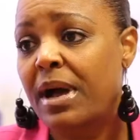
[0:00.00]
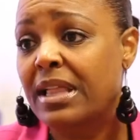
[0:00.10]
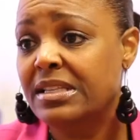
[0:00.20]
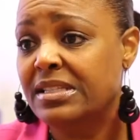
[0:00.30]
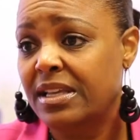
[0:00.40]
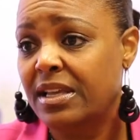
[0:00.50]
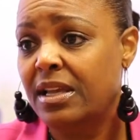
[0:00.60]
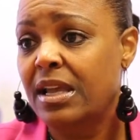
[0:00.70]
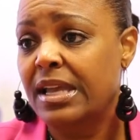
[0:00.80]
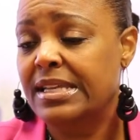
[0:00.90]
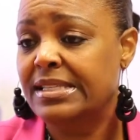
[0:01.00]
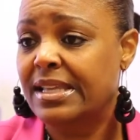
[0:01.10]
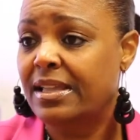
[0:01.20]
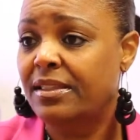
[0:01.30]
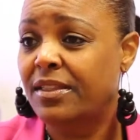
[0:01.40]
The policy
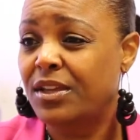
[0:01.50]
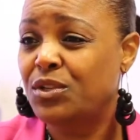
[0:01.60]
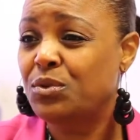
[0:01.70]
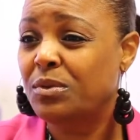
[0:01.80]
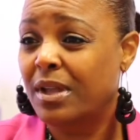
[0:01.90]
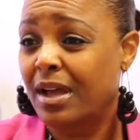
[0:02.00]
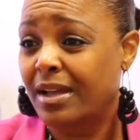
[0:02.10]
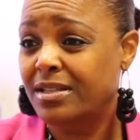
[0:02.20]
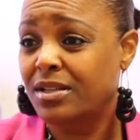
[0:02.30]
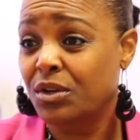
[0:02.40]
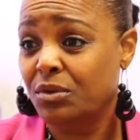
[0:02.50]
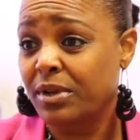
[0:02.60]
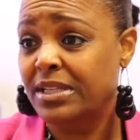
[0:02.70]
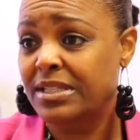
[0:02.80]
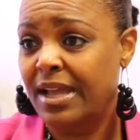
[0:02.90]
is that they do not
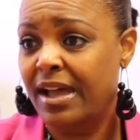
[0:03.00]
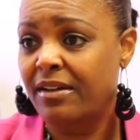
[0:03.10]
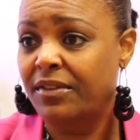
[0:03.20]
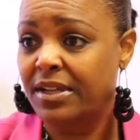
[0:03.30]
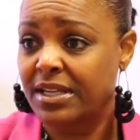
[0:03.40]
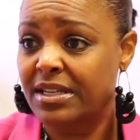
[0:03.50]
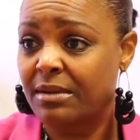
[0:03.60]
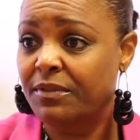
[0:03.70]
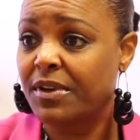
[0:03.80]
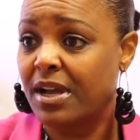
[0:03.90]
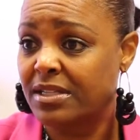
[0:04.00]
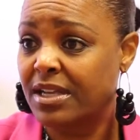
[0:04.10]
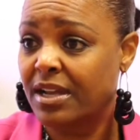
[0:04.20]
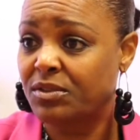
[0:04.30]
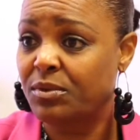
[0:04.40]
agree to have any type of
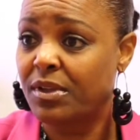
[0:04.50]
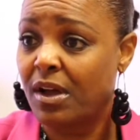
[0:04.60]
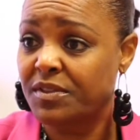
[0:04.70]
contact with